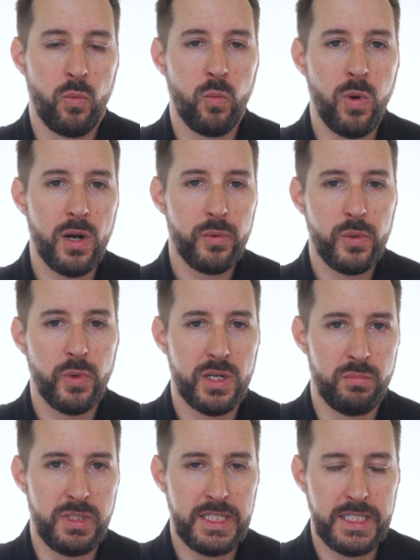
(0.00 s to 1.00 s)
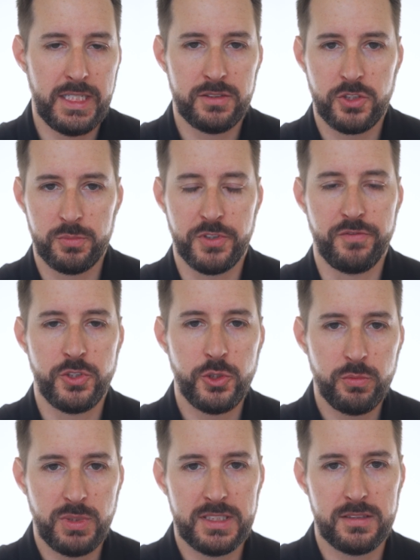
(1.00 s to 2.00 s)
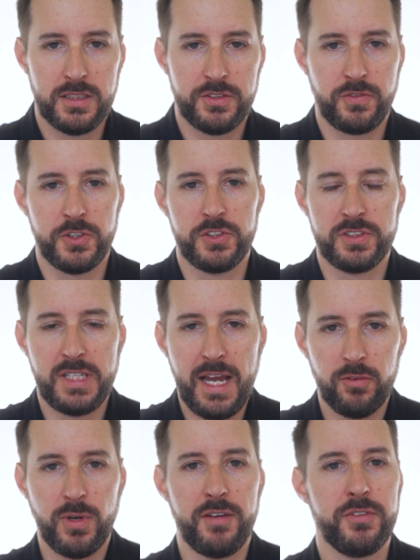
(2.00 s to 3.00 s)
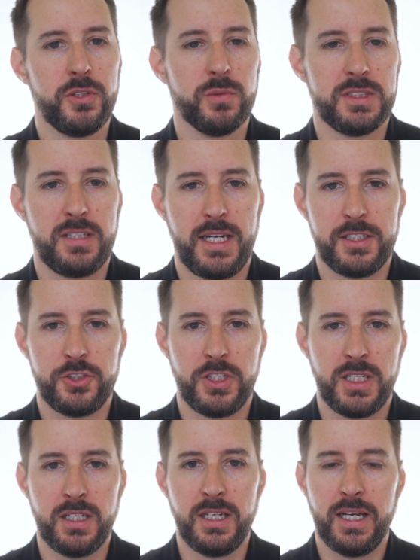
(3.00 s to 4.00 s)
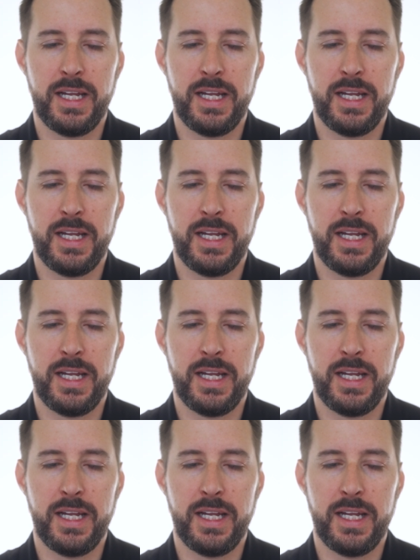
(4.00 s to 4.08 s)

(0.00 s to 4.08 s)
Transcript: where we want to be in terms of new business versus net revenue retention